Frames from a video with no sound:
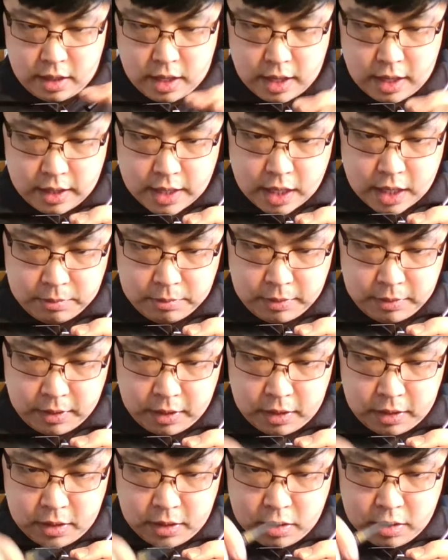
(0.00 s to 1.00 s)
and that'll
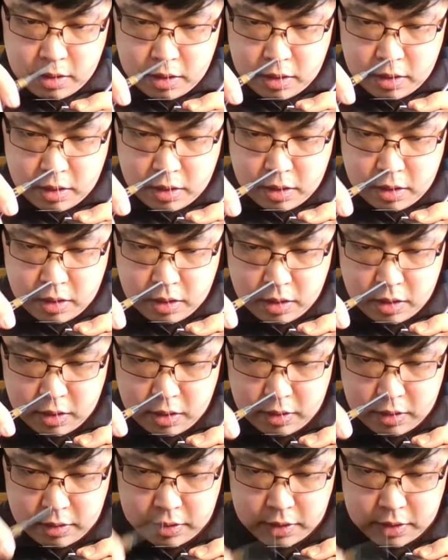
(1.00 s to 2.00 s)
be
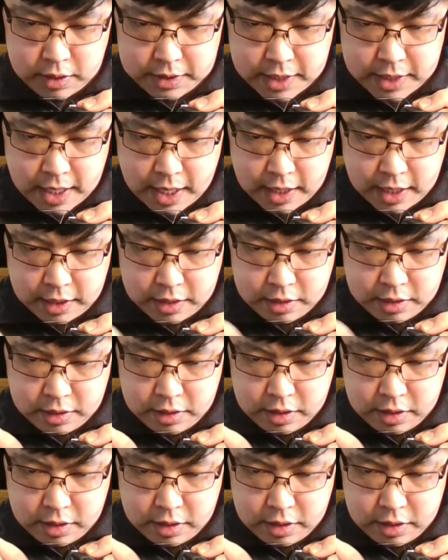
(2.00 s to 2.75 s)
the tag.